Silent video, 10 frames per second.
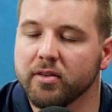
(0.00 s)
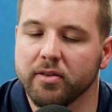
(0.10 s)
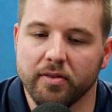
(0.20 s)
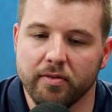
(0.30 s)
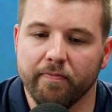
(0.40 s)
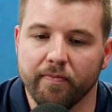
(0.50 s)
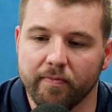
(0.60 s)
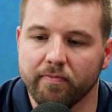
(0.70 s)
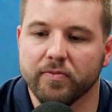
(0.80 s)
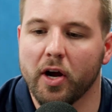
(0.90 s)
to
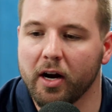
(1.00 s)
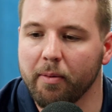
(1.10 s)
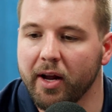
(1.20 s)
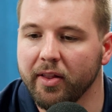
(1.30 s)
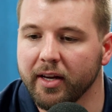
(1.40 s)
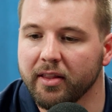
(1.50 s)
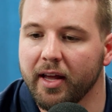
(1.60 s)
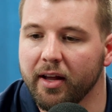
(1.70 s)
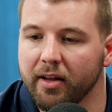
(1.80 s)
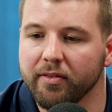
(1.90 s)
talk about like
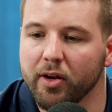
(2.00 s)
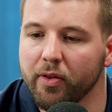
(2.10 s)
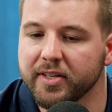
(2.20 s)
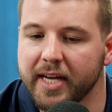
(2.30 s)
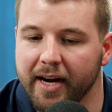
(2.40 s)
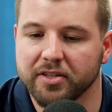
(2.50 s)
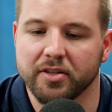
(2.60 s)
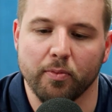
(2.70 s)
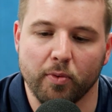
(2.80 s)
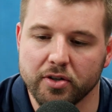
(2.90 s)
the taxed
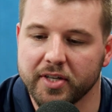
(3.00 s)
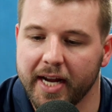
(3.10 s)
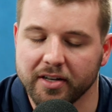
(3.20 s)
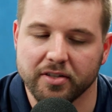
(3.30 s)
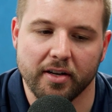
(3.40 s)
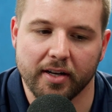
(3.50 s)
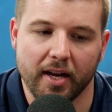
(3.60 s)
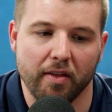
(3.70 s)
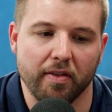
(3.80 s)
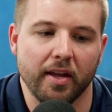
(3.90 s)
on what you're taxed on
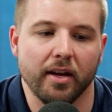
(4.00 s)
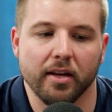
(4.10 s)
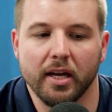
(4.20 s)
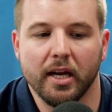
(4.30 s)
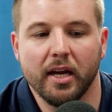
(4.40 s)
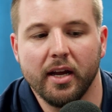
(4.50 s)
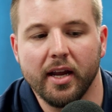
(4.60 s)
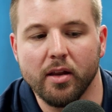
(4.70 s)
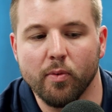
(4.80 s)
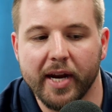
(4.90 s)
kind of thing,
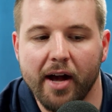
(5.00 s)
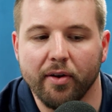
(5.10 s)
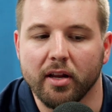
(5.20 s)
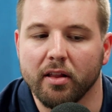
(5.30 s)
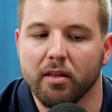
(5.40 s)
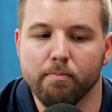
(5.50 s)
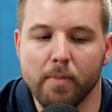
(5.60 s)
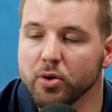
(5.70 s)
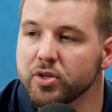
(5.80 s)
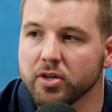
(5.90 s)
in reality, the
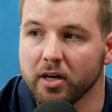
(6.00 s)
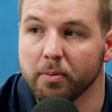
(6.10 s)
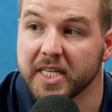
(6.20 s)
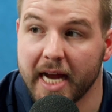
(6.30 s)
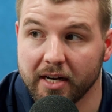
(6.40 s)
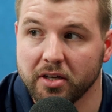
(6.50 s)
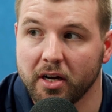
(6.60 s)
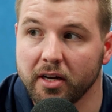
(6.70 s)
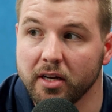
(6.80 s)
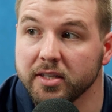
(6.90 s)
most you're going to be taxed
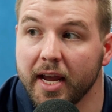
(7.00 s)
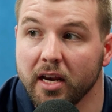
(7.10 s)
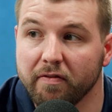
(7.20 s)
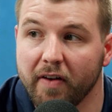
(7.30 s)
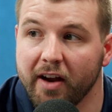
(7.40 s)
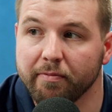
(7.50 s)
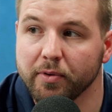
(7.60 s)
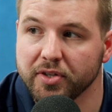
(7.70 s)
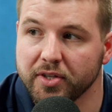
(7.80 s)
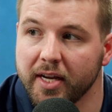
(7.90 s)
on it is
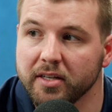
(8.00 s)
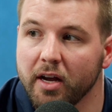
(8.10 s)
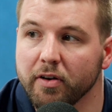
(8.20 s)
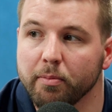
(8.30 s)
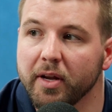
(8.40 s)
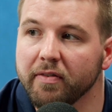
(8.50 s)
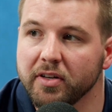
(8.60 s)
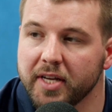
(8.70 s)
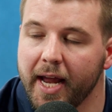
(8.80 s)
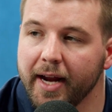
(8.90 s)
85% of your benefit
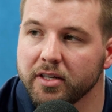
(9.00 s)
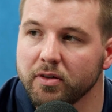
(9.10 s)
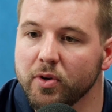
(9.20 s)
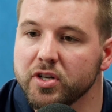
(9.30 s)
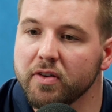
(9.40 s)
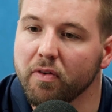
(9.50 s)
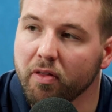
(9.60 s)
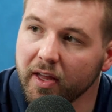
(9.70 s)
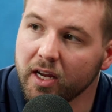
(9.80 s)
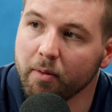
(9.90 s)
is taxed. Which, if you
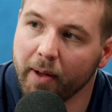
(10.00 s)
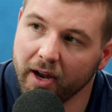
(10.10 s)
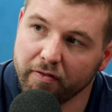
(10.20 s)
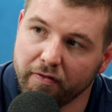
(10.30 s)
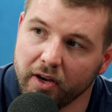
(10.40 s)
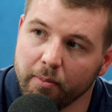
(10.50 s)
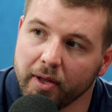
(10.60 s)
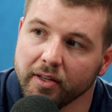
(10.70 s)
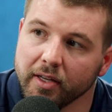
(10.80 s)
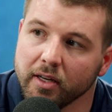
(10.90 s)
think about it
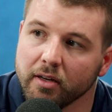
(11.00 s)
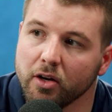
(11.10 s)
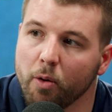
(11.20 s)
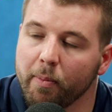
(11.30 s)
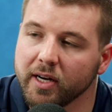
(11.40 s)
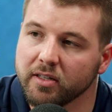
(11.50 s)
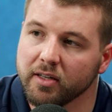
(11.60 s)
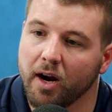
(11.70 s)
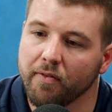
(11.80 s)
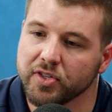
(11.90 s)
fundamentally, going back to the
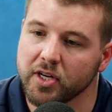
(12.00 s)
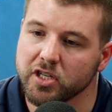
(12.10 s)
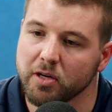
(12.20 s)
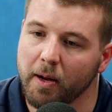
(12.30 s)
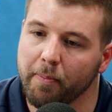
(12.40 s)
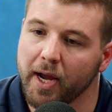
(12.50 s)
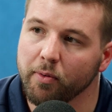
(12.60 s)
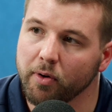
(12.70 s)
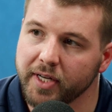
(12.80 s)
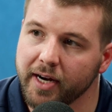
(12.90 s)
conversation about
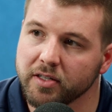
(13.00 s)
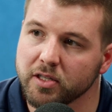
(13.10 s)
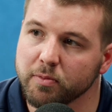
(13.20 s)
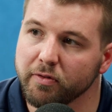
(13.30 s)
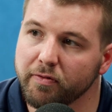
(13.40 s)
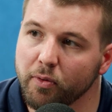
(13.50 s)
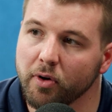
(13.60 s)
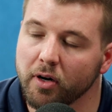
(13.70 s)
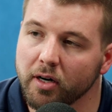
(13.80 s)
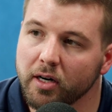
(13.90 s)
payroll taxes
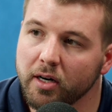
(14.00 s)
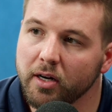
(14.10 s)
before,